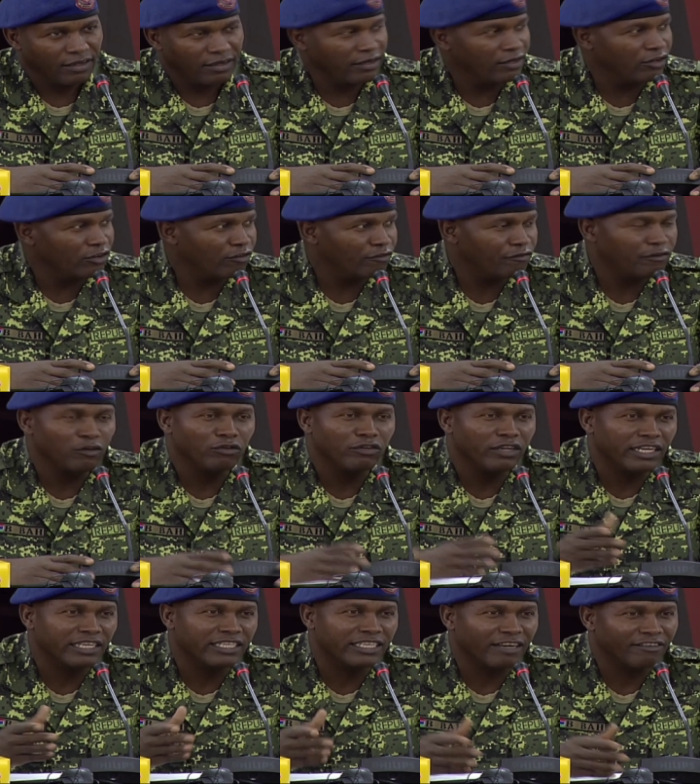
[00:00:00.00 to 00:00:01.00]
You know, a few
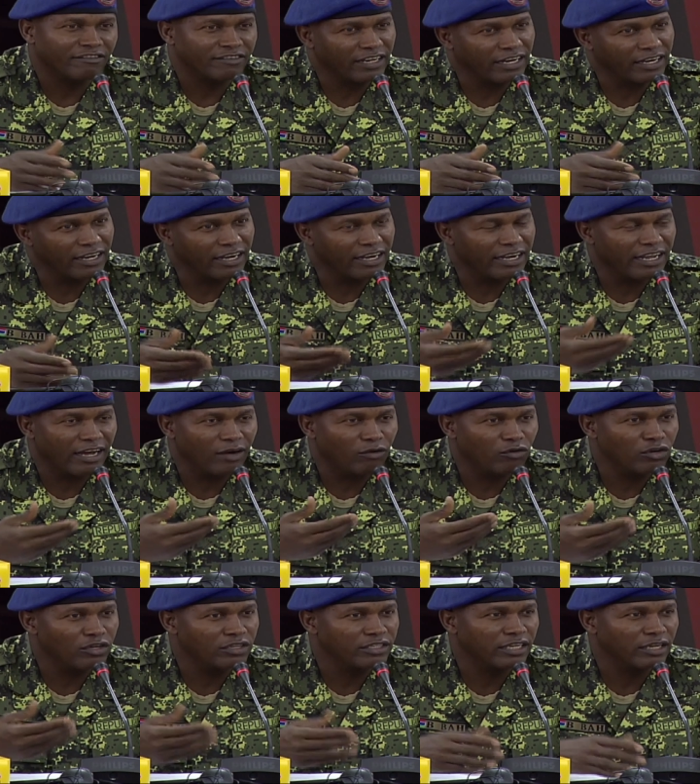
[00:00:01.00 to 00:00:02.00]
days after that, there
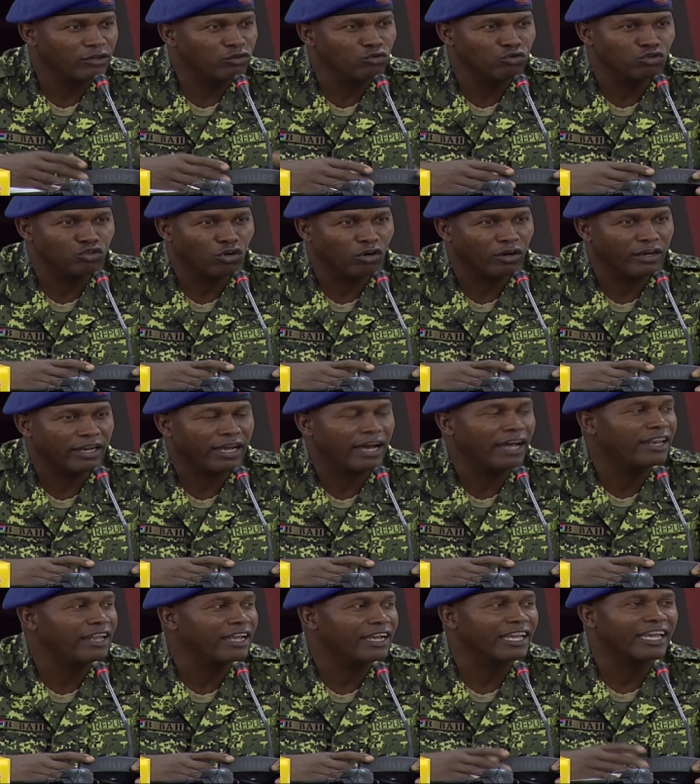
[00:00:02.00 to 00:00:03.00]
was a U-turn,
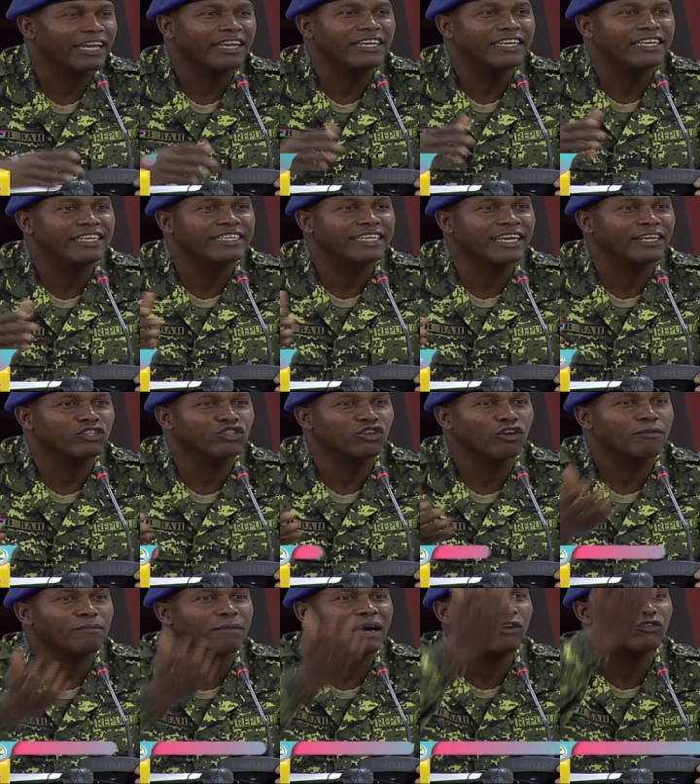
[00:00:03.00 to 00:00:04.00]
and again the
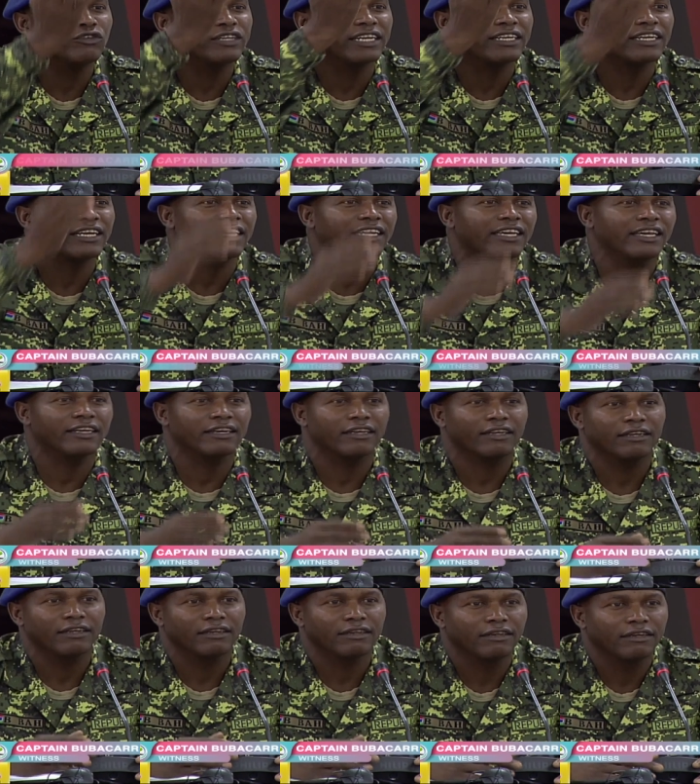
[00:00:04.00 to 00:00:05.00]
tension mounted
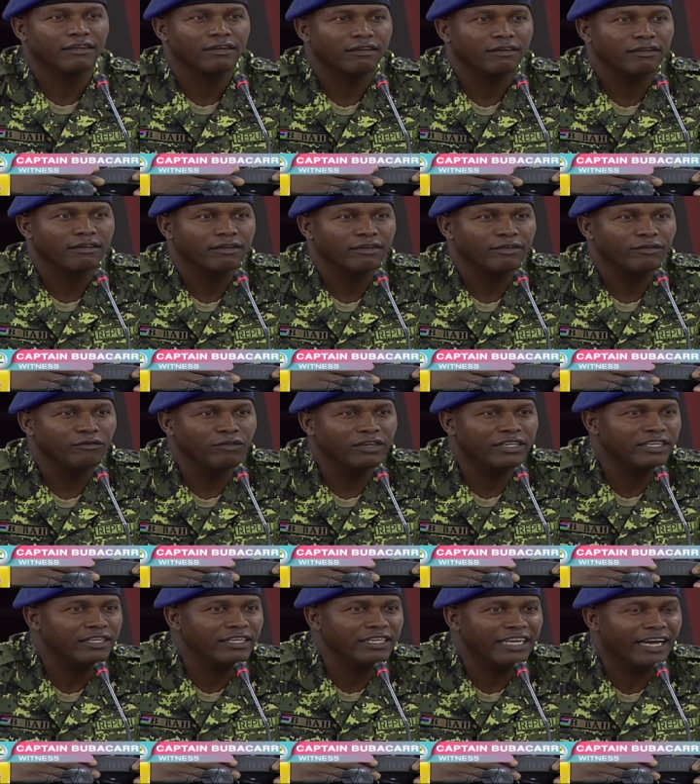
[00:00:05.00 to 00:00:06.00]
again
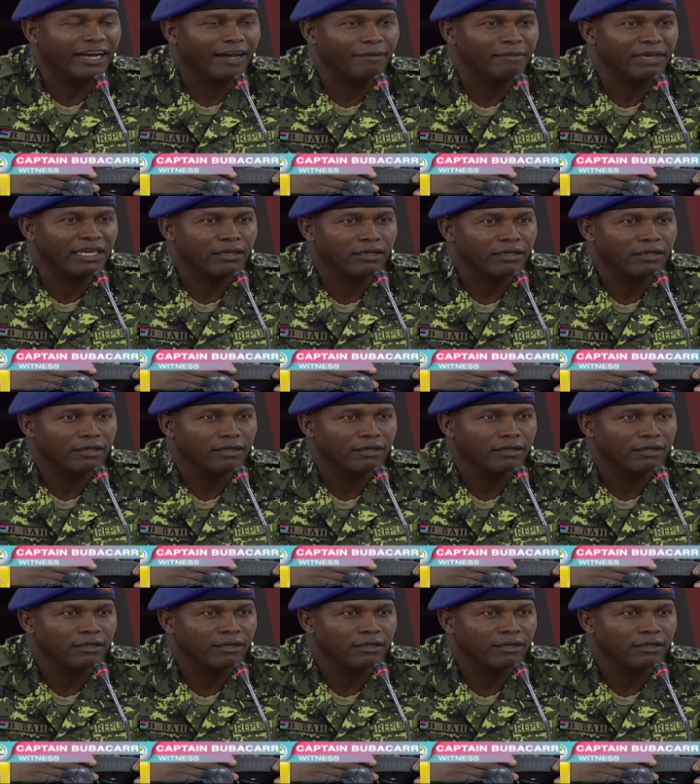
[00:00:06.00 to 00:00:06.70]
within the army.